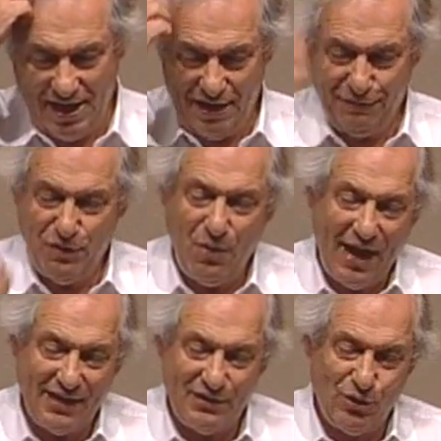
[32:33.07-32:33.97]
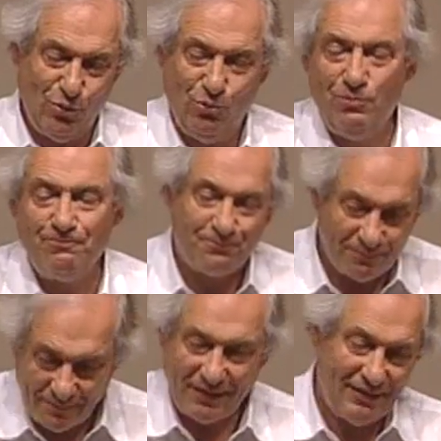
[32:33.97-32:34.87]
If you had to,
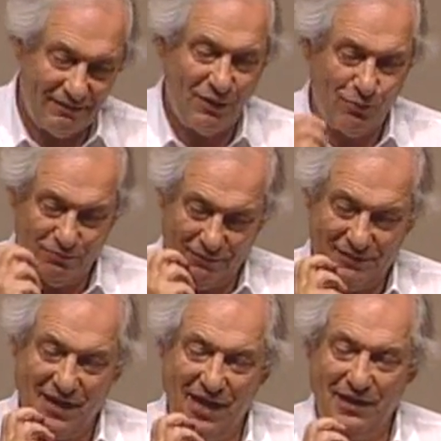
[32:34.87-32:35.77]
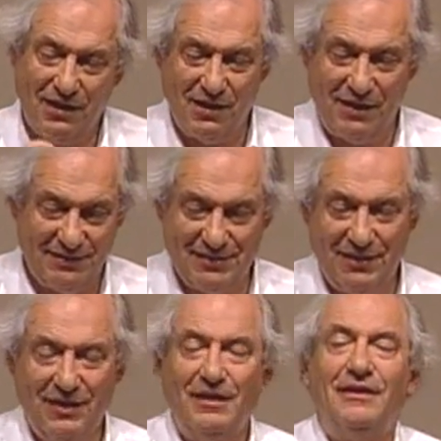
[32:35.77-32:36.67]
you know, assign odds
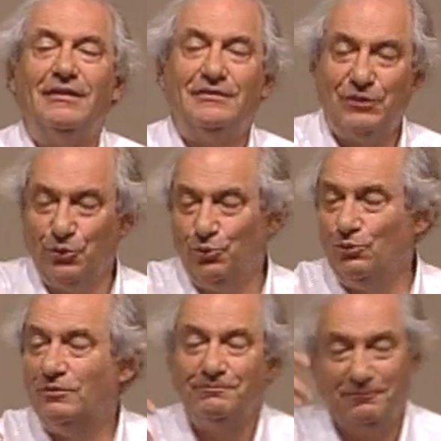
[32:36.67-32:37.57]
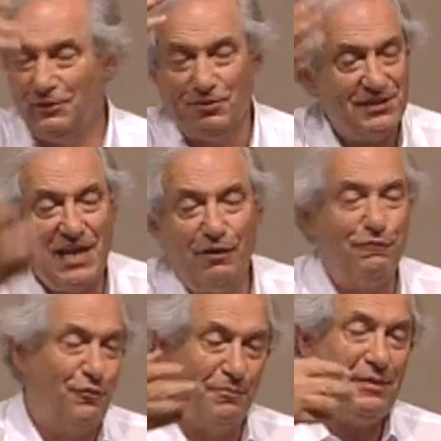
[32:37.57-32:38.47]
to
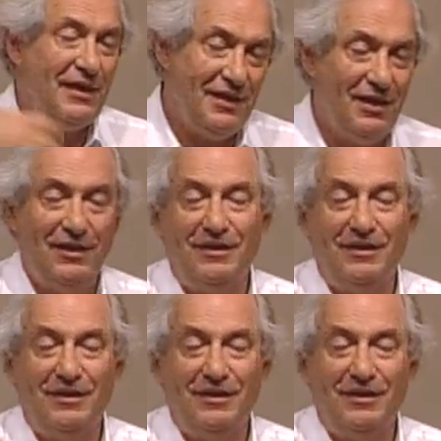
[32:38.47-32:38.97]
yourself or me,